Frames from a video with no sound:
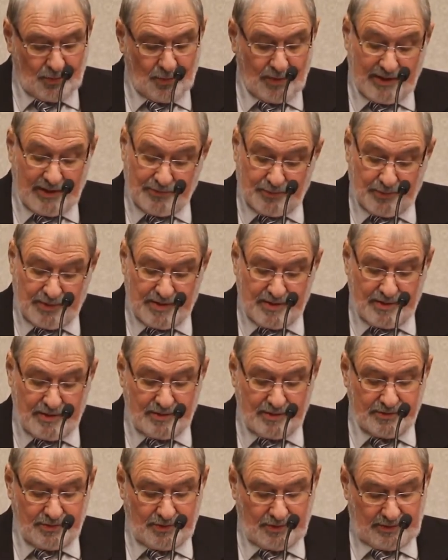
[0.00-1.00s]
23
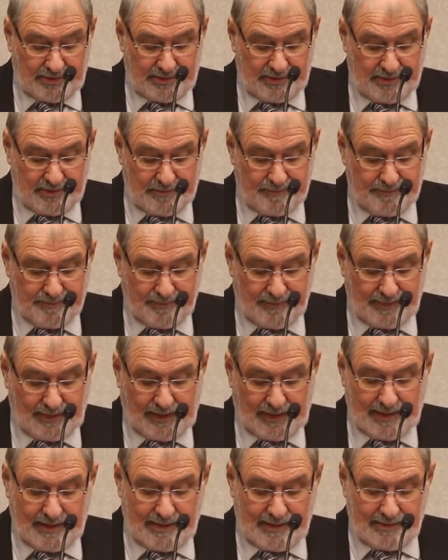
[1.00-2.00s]
years earlier,
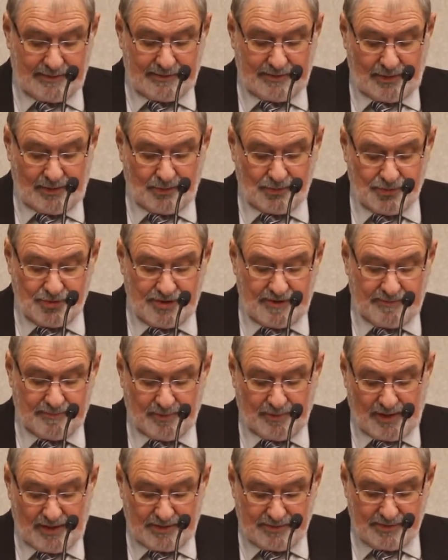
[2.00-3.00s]
I had told
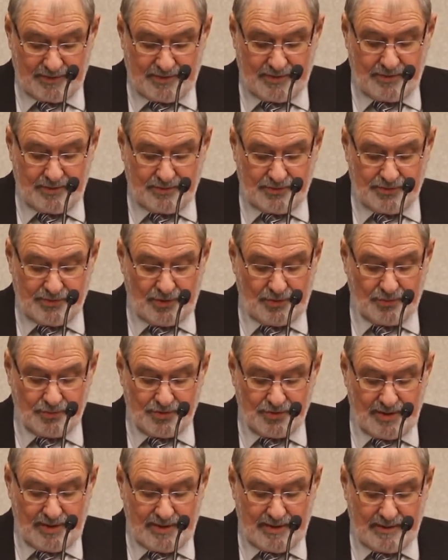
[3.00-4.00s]
Chief Prosecutor
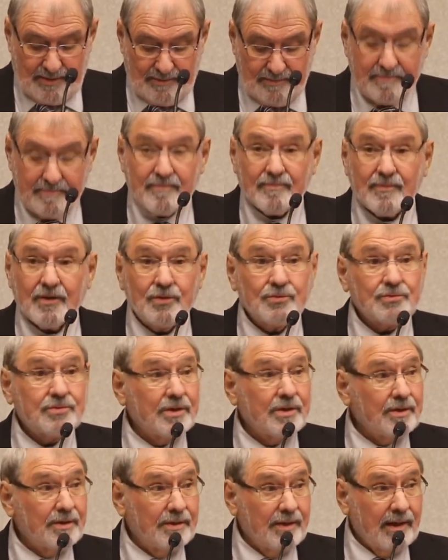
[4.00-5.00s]
Joe Shannon,
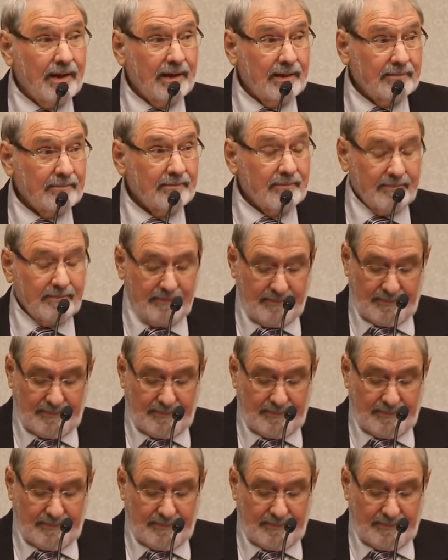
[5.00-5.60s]
who's here tonight,